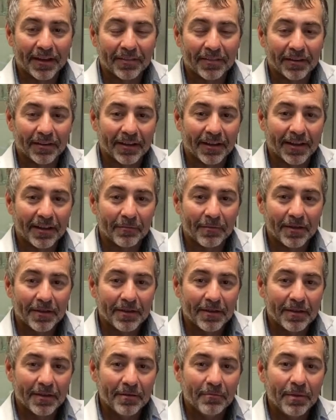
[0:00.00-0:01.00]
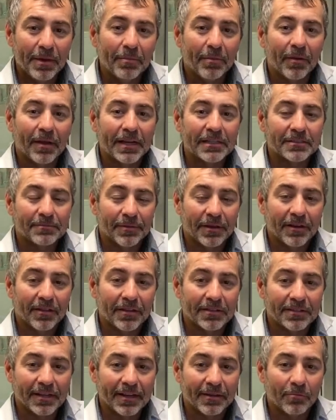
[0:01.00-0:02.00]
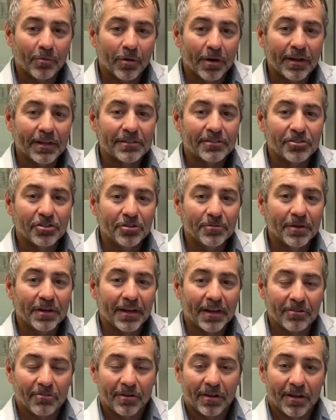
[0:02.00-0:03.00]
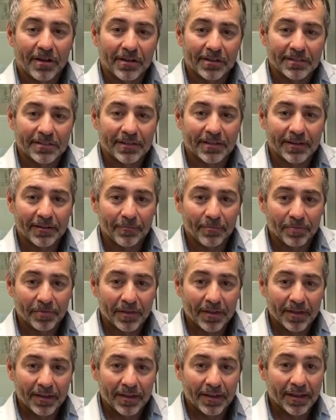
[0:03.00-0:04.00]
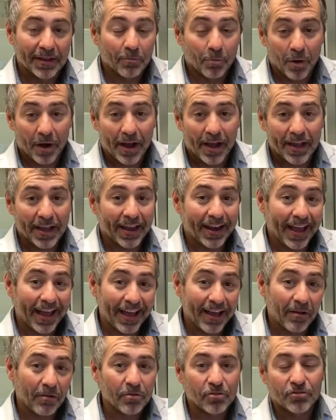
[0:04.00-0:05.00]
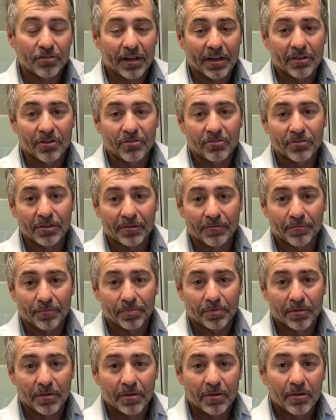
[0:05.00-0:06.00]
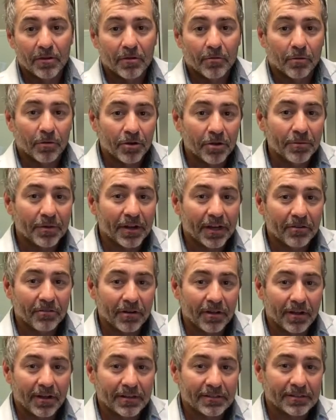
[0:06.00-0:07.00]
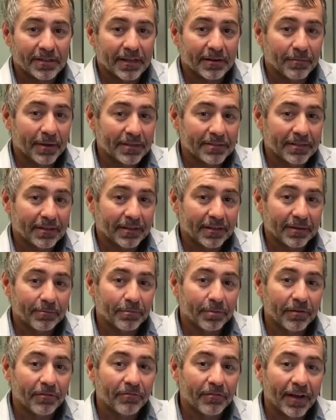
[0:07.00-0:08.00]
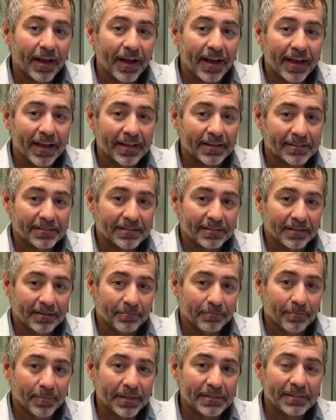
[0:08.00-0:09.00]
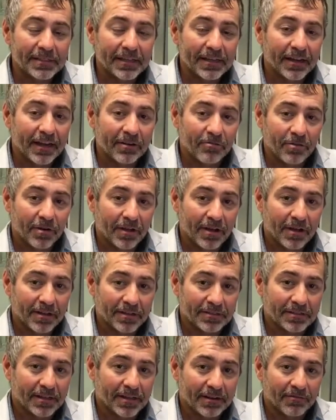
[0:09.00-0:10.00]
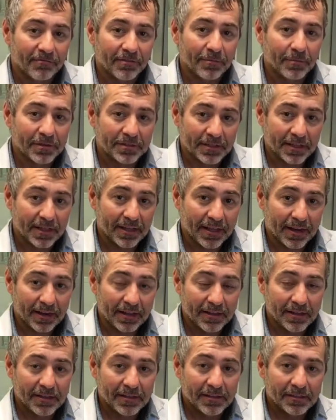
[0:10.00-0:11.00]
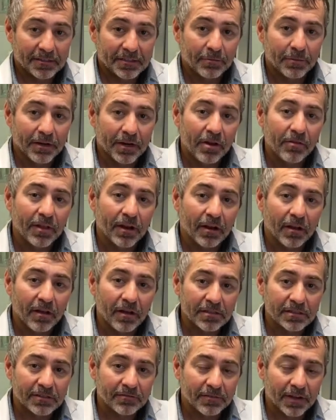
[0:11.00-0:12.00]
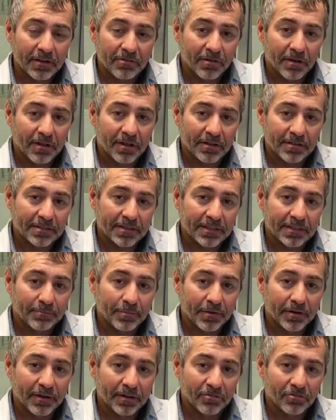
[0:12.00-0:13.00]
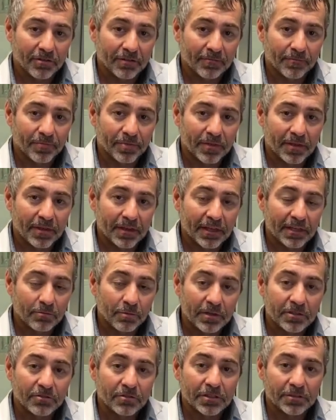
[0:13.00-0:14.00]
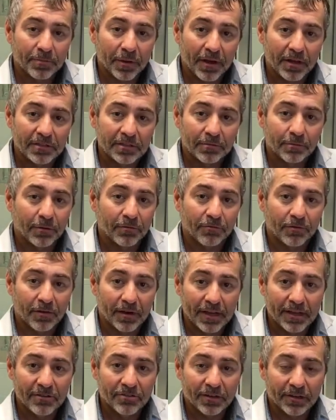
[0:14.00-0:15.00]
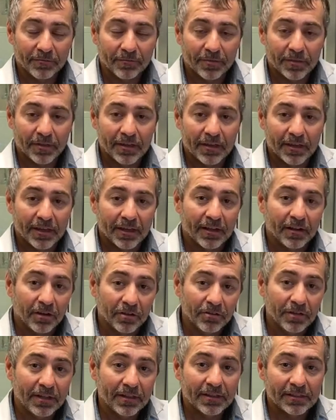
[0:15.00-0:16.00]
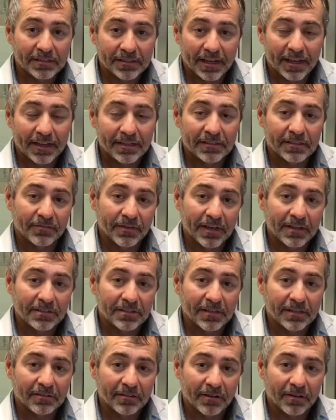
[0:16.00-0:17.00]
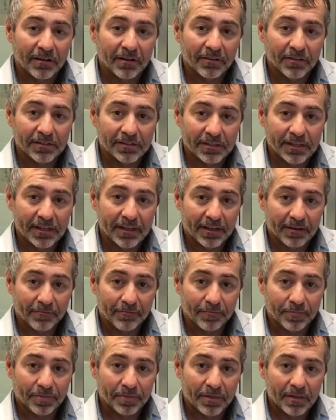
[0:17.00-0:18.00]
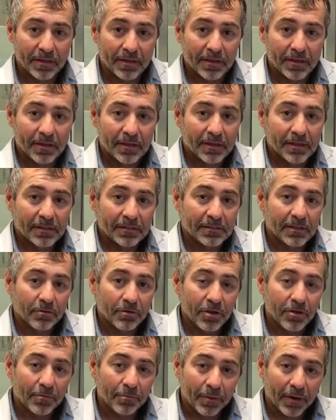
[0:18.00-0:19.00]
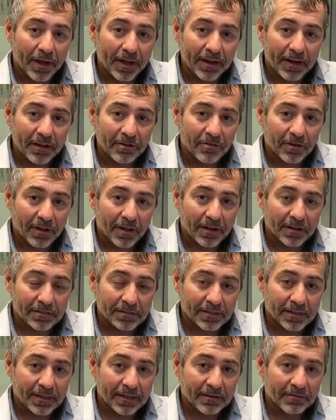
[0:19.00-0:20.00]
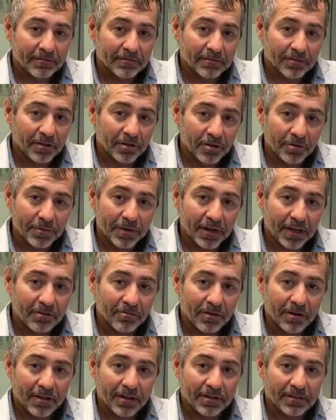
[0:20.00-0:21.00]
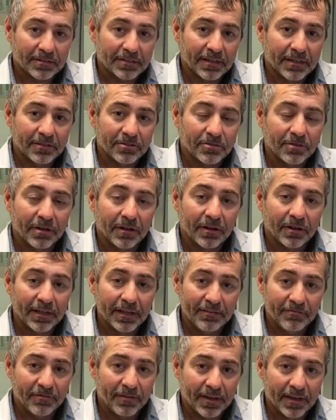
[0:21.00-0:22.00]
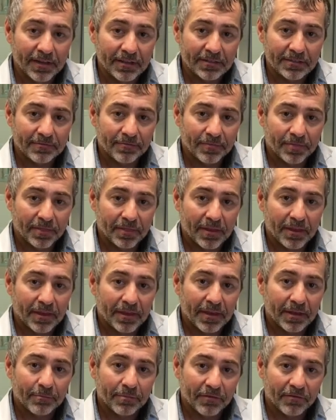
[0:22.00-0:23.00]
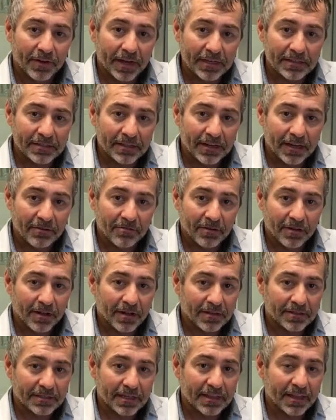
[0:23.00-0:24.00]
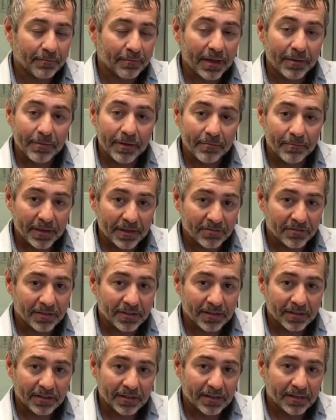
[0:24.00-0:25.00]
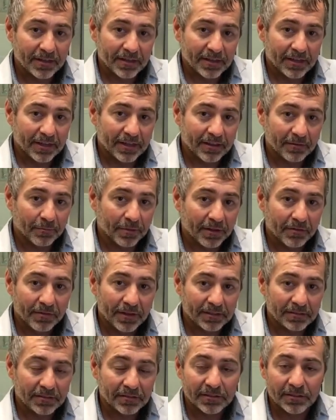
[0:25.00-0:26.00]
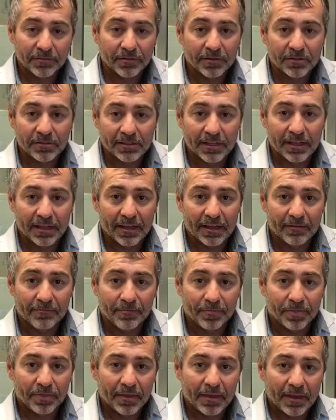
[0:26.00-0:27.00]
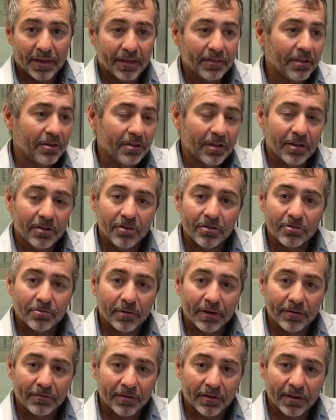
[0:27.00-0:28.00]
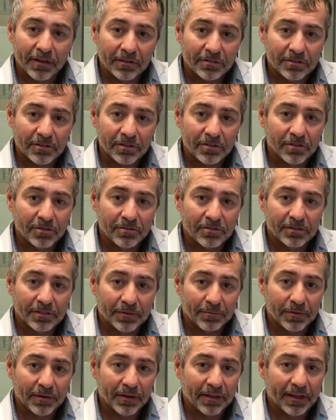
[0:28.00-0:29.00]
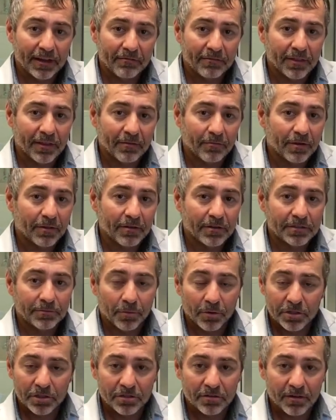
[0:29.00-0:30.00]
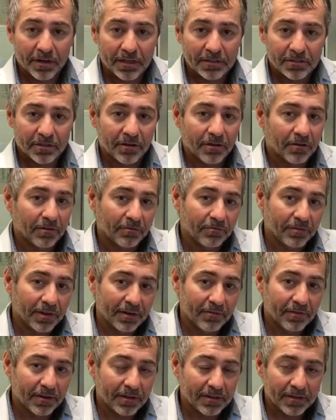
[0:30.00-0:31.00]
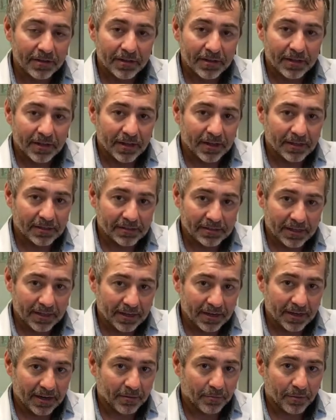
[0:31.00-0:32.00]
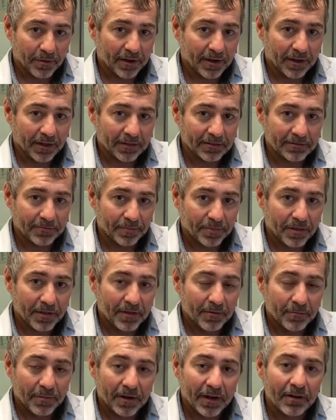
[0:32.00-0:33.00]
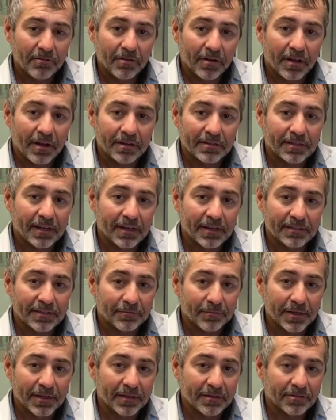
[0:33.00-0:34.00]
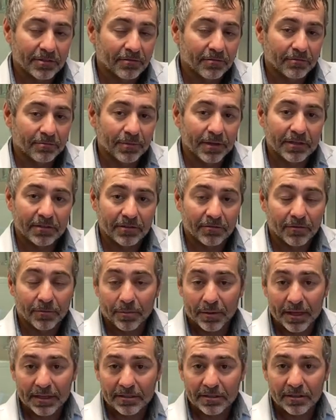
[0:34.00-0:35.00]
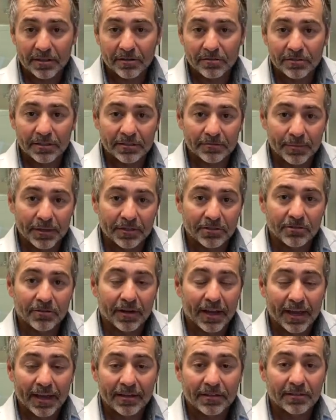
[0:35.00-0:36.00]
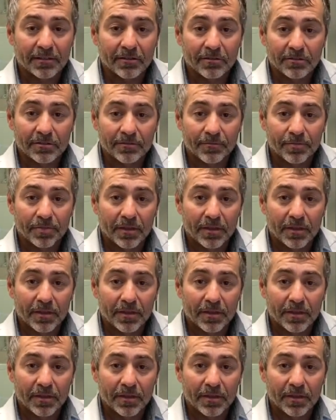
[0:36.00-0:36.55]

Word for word: in the lab. People ask me all the time, what is pneuma nitric oxide and why and how should I use it? Well, pneuma nitric oxide basically provides missing nitric oxide from the skin. So we know that loss of nitric oxide production is what's responsible for aging, including the signs of aging on the skin. So you apply nitric oxide, the pneuma nitric oxide, to a clean face. It provides the nitric oxide that may be missing in the blood vessels of your skin. And then you can use whatever else you use typically after that, whether it's moisturizer, your own favorite uh, skincare products. But nitric oxide isn't meant to, meant to replace those, it's meant to enhance those.